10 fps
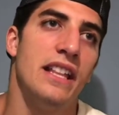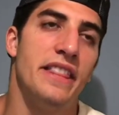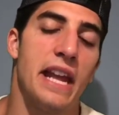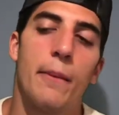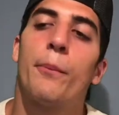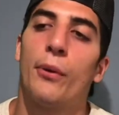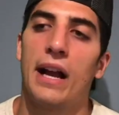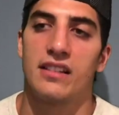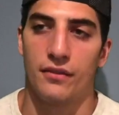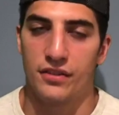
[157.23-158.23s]
the
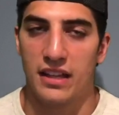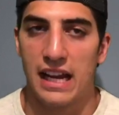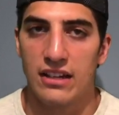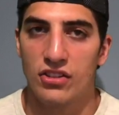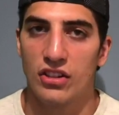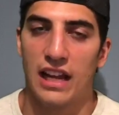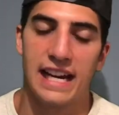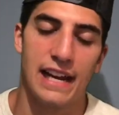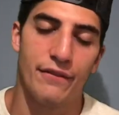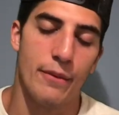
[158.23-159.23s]
impressive stage.
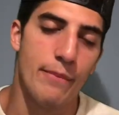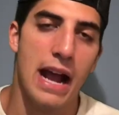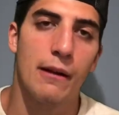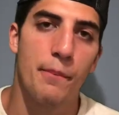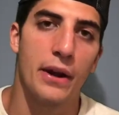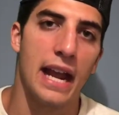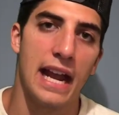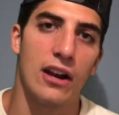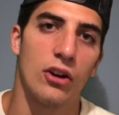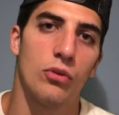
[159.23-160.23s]
Like, if the MacBook
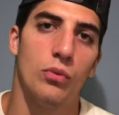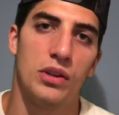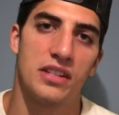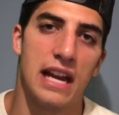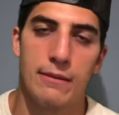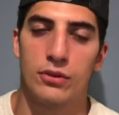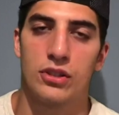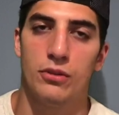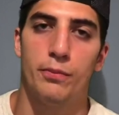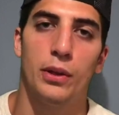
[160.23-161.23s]
Air was able
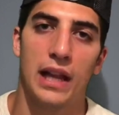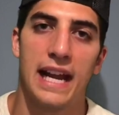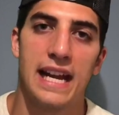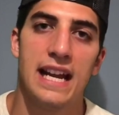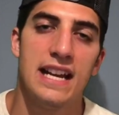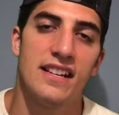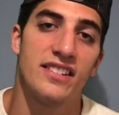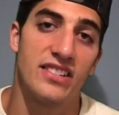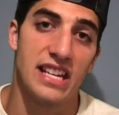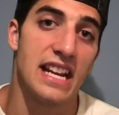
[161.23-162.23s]
to play
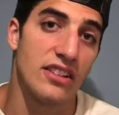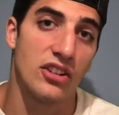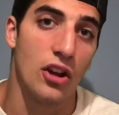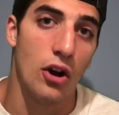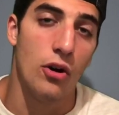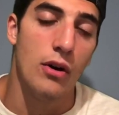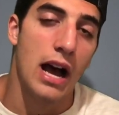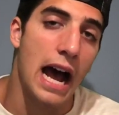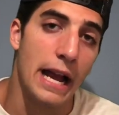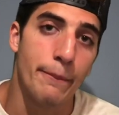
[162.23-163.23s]
CSGO,
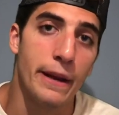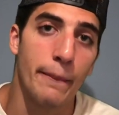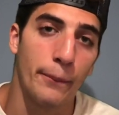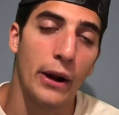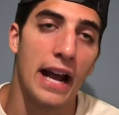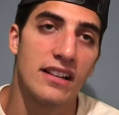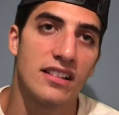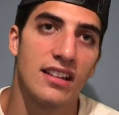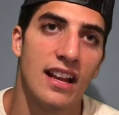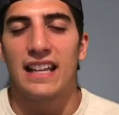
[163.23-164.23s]
I'd be
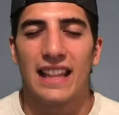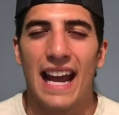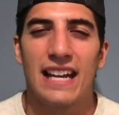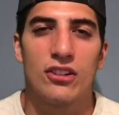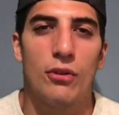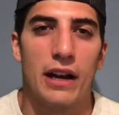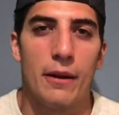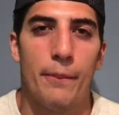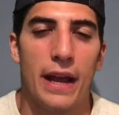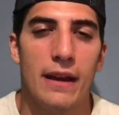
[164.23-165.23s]
impressed. It lagged quite
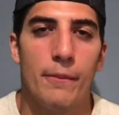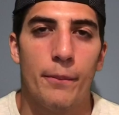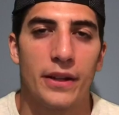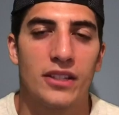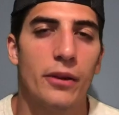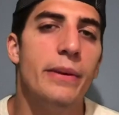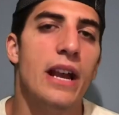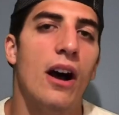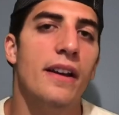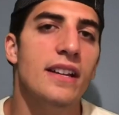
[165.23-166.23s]
a bit, but to be
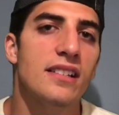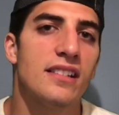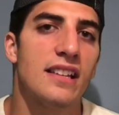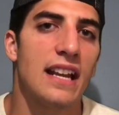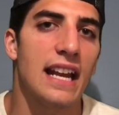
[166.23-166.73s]
honest,